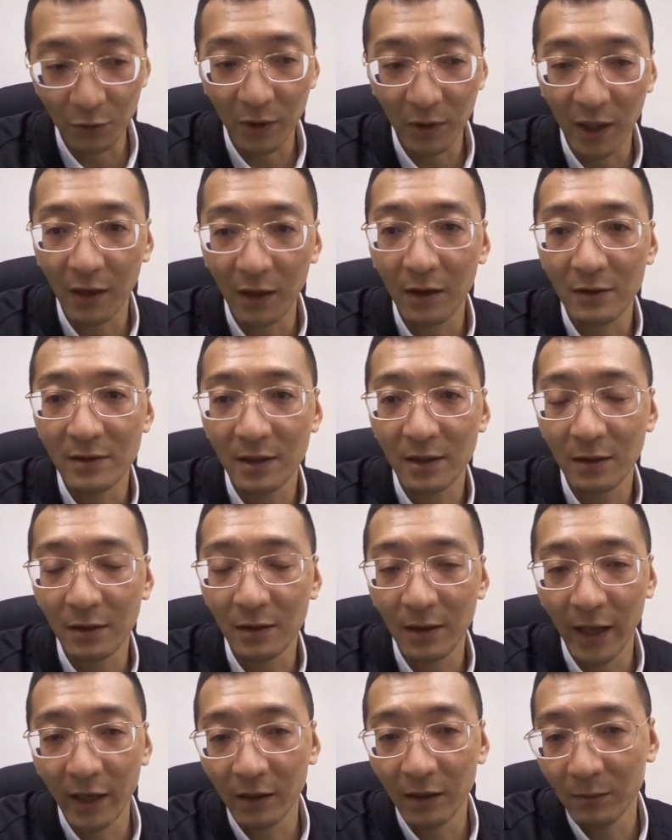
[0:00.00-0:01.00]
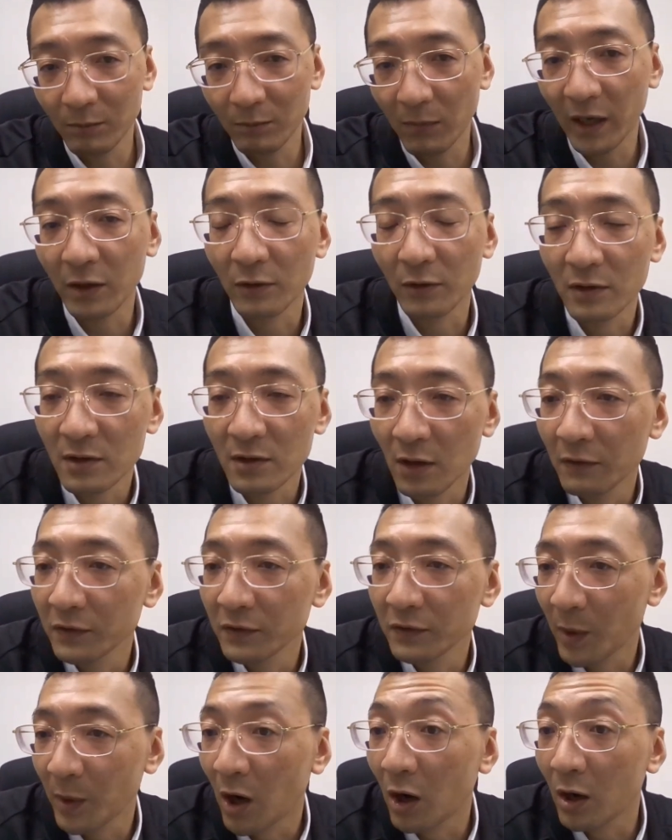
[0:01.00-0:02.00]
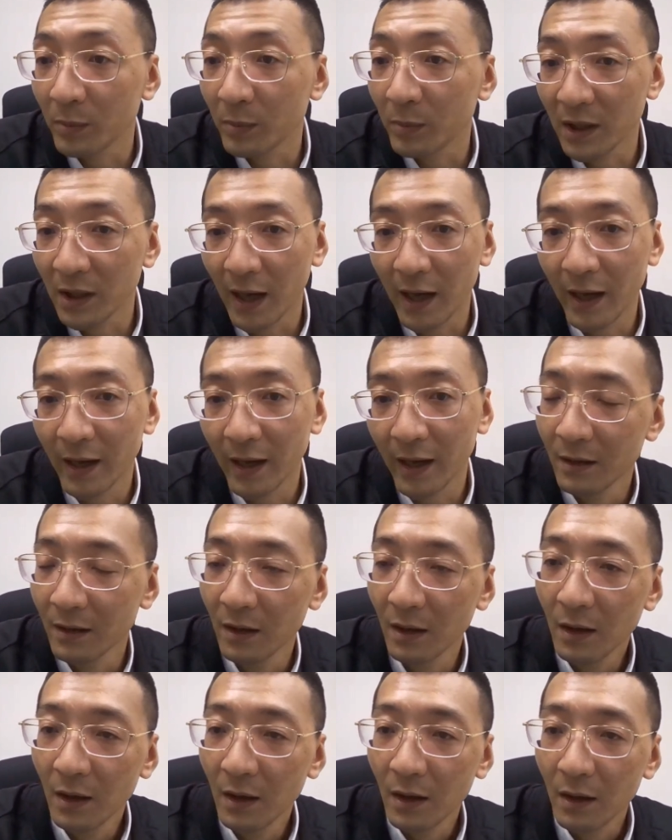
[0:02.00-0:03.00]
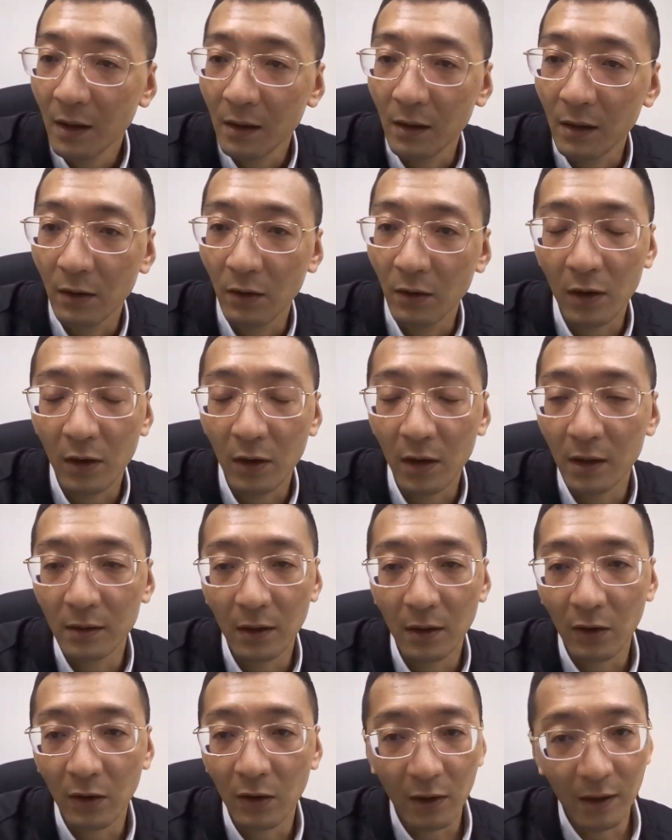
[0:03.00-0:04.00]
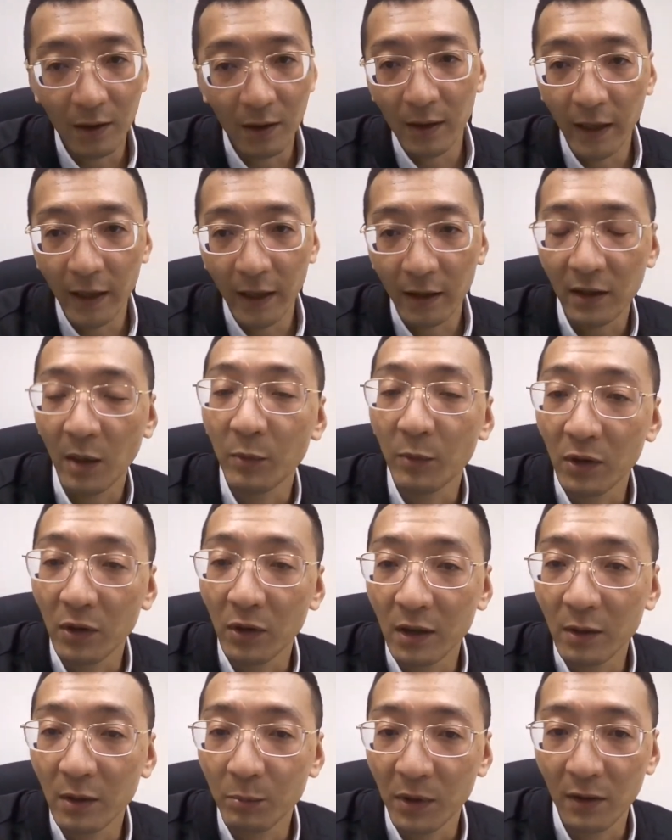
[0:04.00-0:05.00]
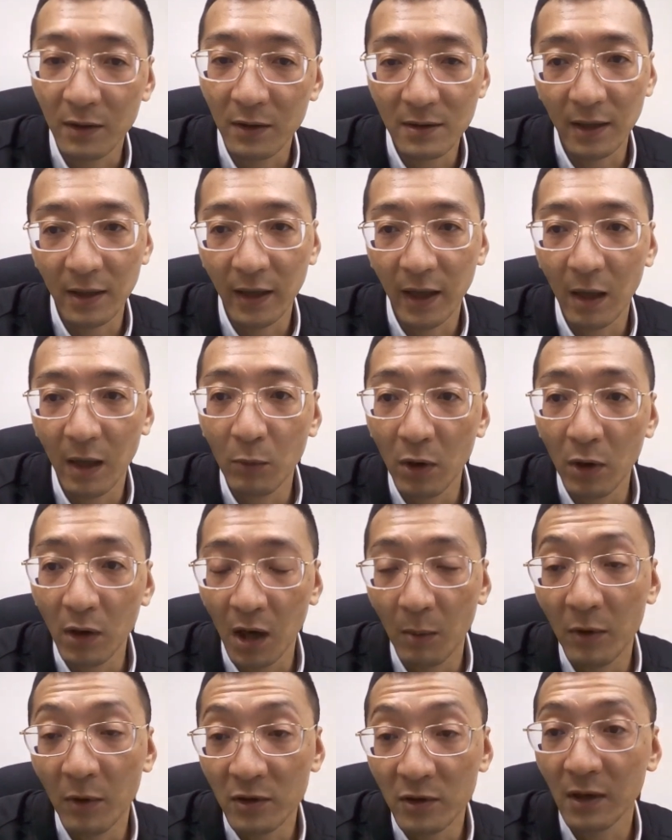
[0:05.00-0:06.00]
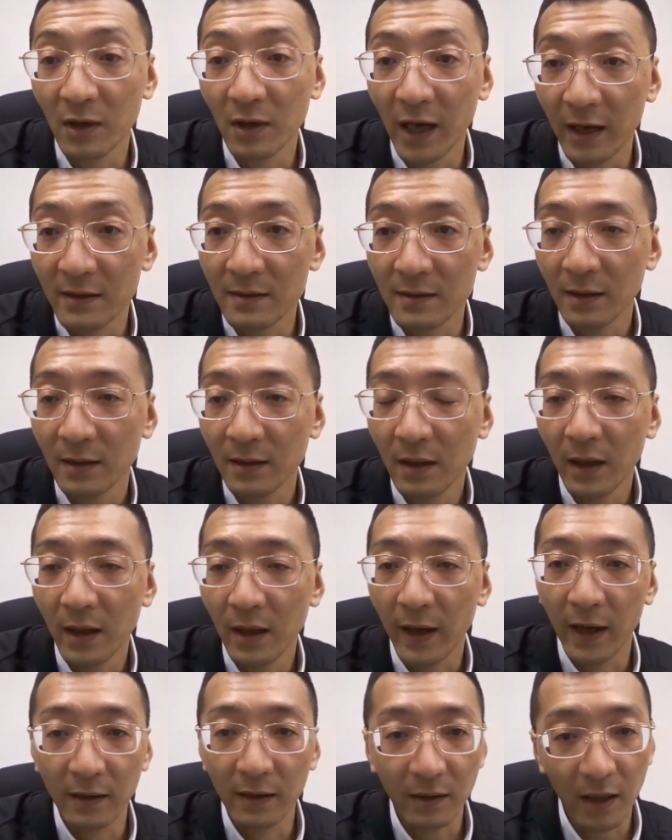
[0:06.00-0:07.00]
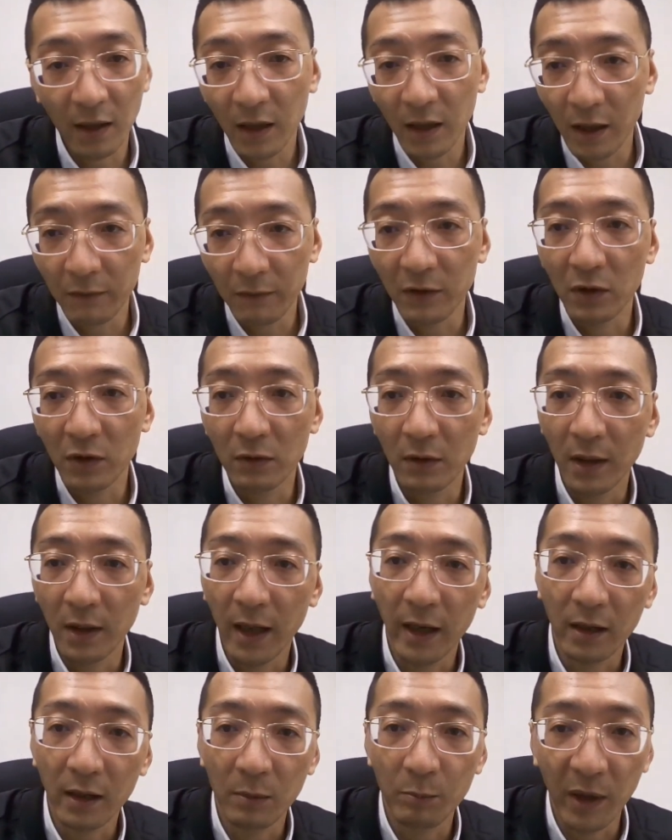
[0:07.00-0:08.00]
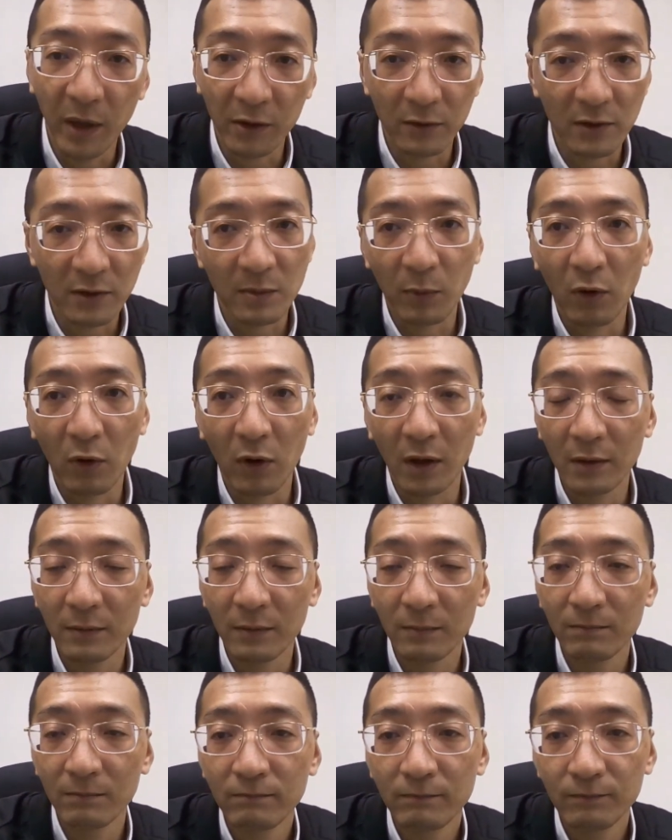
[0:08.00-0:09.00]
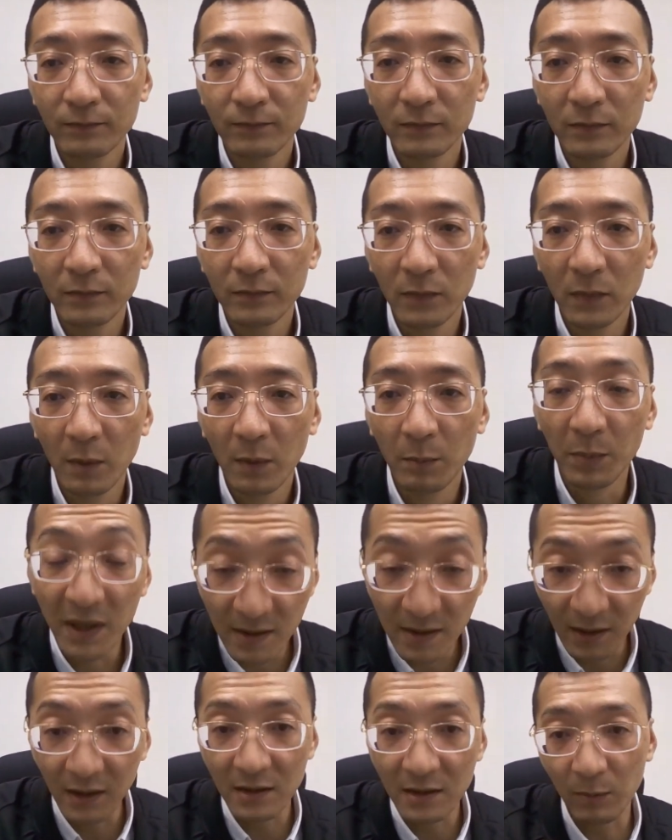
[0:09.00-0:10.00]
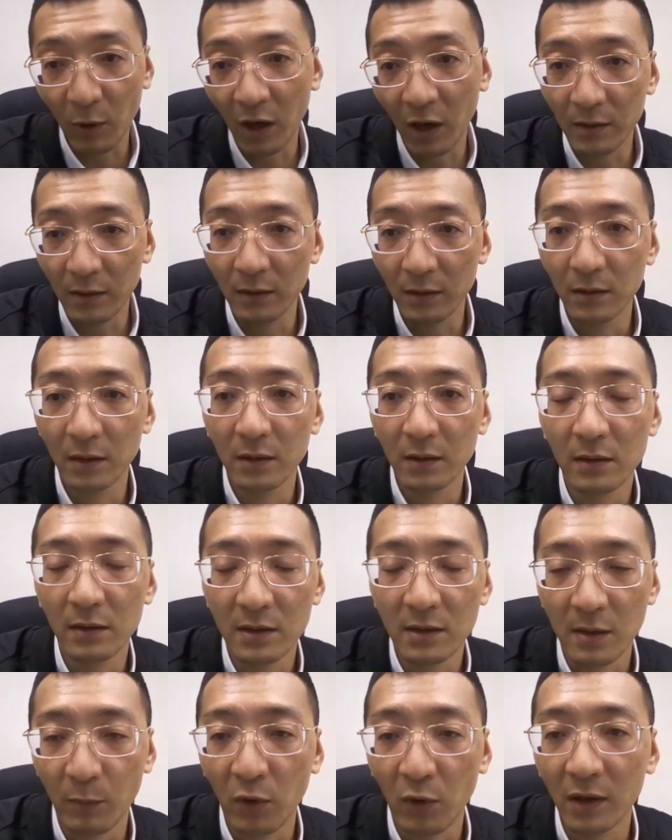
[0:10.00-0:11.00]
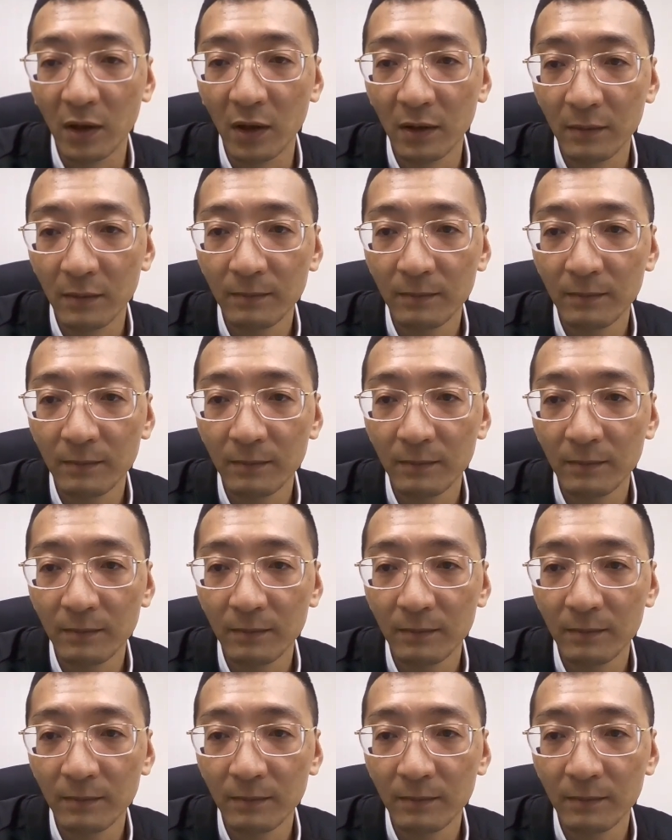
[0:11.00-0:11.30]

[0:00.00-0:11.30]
can consider like Microsoft Power BI or like Tabular, because they are more commercialized and can give you like better support, business part of the support.